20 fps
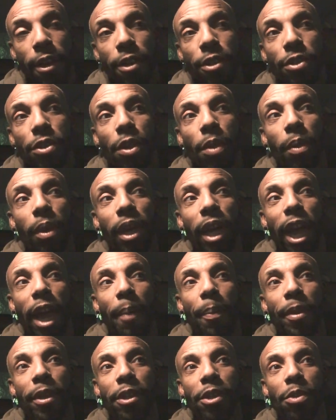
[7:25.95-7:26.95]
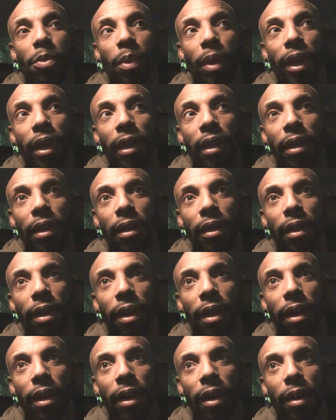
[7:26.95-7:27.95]
So what happens when
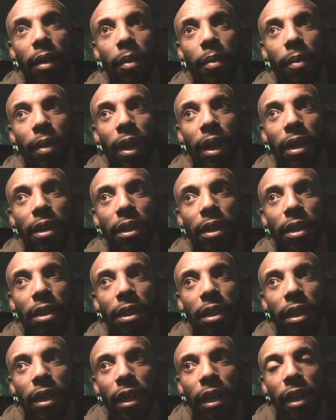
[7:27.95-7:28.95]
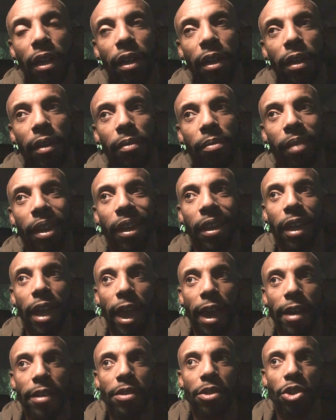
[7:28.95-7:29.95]
a
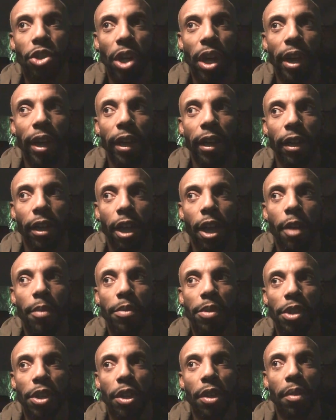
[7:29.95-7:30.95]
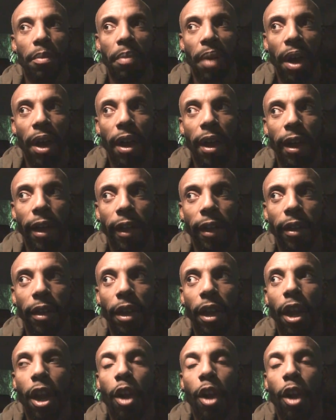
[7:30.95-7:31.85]
gas giant comes nearby,